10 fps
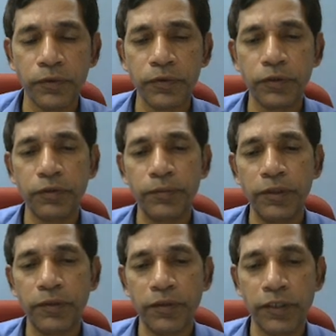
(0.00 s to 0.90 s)
So you have the
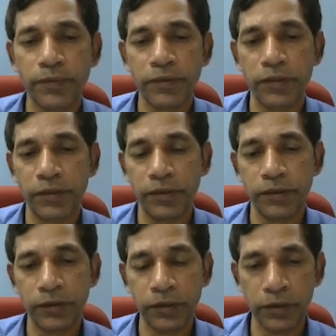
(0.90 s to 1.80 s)
regular expression.
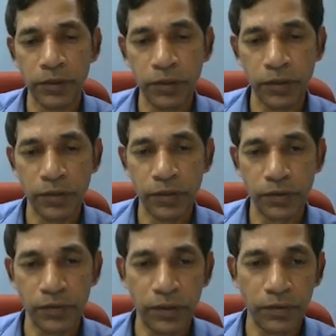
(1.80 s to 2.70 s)
So
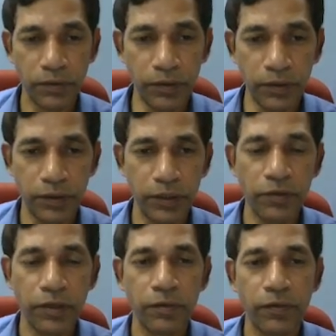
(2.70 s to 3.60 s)
now you
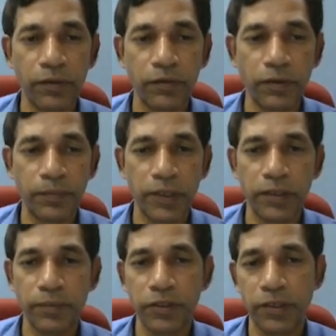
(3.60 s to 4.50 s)
are going to obtain
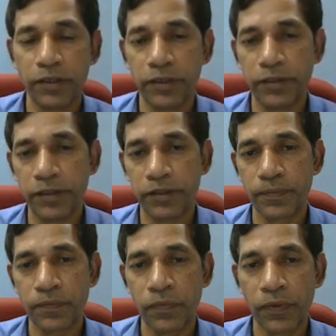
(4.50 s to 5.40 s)
the machine like this.
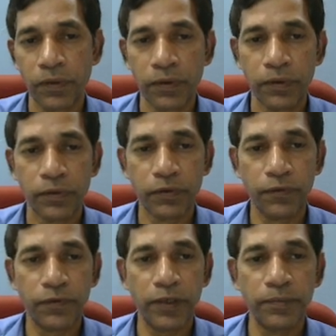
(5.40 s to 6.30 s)

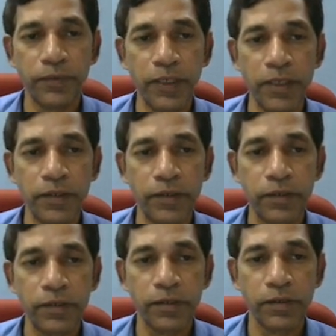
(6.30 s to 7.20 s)
So from
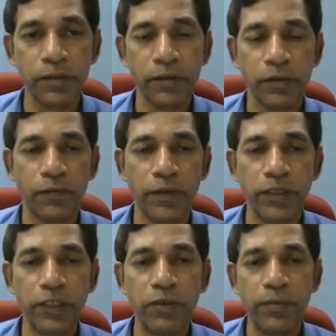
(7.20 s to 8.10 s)
this,
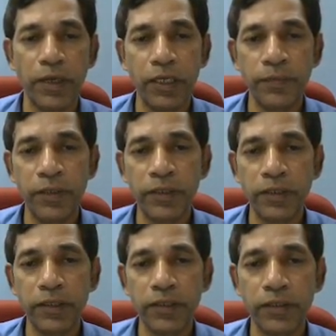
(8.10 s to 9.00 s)
once you have eliminated
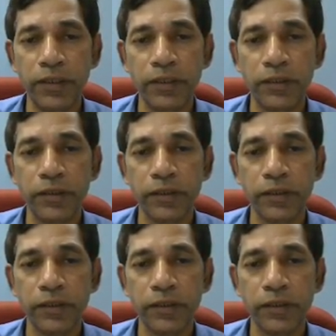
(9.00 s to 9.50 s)
the state